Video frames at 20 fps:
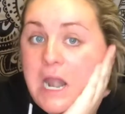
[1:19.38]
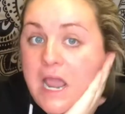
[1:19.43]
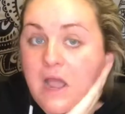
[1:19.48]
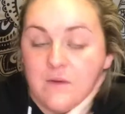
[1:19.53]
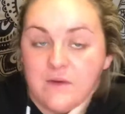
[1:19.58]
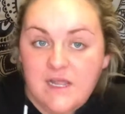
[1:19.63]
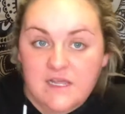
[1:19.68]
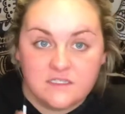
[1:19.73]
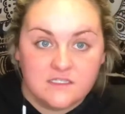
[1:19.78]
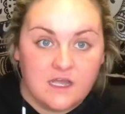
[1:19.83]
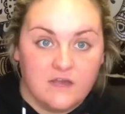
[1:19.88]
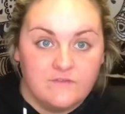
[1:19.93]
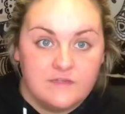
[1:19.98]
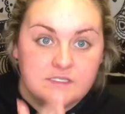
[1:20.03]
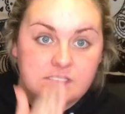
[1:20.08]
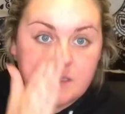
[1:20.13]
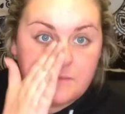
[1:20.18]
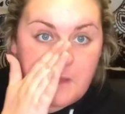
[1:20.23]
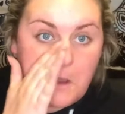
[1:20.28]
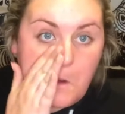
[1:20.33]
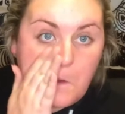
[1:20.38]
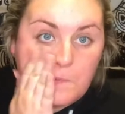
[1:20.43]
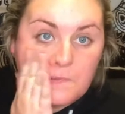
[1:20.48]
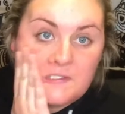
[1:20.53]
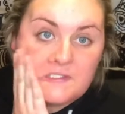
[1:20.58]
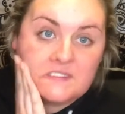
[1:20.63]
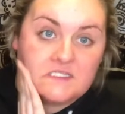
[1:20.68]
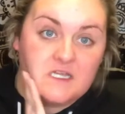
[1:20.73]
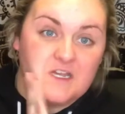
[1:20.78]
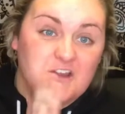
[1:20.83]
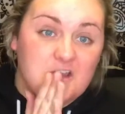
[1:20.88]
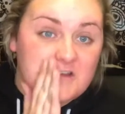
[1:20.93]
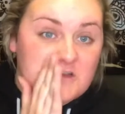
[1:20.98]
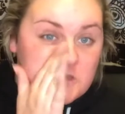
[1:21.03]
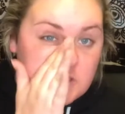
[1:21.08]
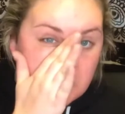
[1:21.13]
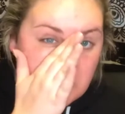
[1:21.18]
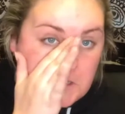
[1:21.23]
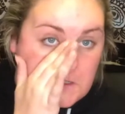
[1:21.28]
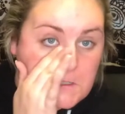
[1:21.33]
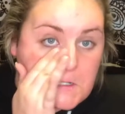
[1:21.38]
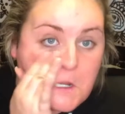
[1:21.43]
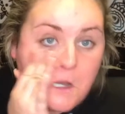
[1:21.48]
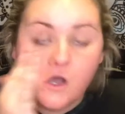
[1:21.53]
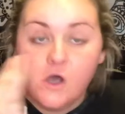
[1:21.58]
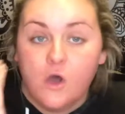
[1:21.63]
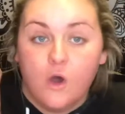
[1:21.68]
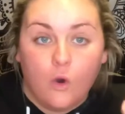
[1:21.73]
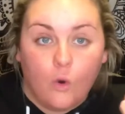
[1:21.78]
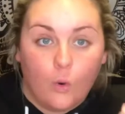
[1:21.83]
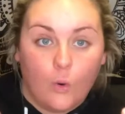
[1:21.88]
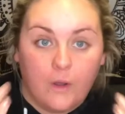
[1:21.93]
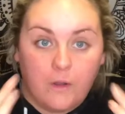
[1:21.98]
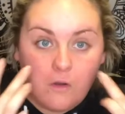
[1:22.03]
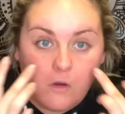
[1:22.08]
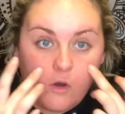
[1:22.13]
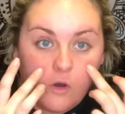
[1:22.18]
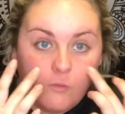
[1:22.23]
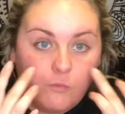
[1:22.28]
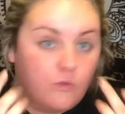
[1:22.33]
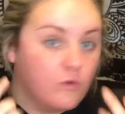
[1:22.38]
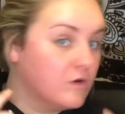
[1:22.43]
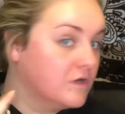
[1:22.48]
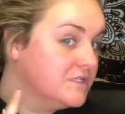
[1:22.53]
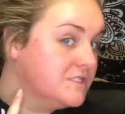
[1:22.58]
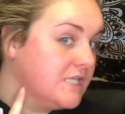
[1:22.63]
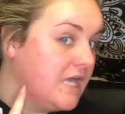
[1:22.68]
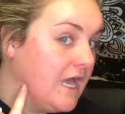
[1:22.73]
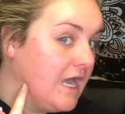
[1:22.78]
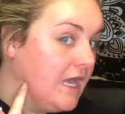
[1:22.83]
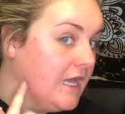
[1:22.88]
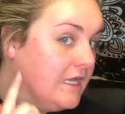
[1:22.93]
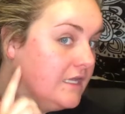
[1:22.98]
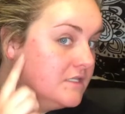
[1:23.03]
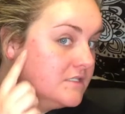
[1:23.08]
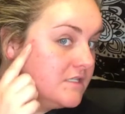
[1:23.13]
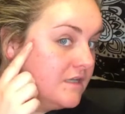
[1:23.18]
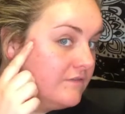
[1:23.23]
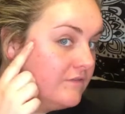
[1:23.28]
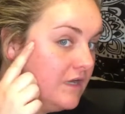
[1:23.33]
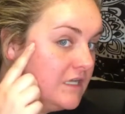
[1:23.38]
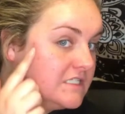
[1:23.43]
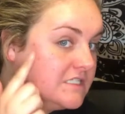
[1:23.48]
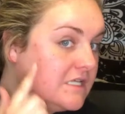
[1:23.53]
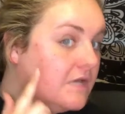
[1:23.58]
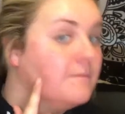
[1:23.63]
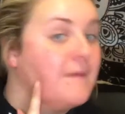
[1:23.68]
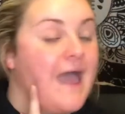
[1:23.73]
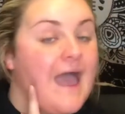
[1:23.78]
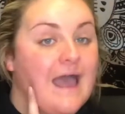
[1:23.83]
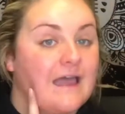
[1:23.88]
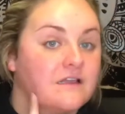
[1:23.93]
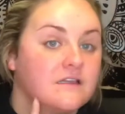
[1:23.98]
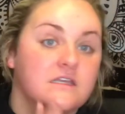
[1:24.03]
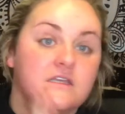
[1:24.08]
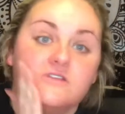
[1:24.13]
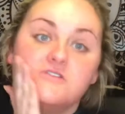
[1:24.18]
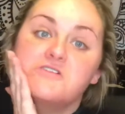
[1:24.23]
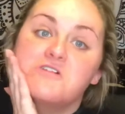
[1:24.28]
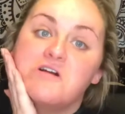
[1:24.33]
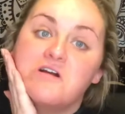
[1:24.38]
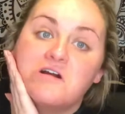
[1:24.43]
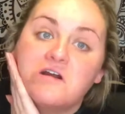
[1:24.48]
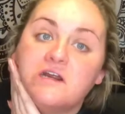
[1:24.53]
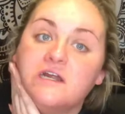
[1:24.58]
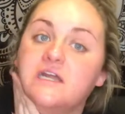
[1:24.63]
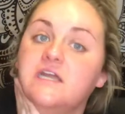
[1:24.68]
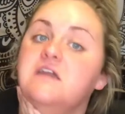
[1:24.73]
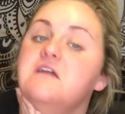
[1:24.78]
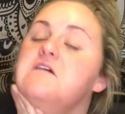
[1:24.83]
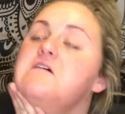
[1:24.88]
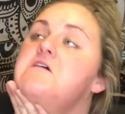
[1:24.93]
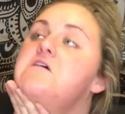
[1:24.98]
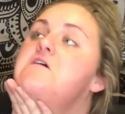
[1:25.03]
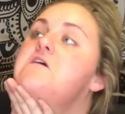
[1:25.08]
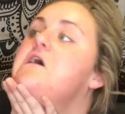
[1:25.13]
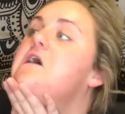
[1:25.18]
Nowadays, obviously my only skin concern, oil, pore size. I've got some acne scarring.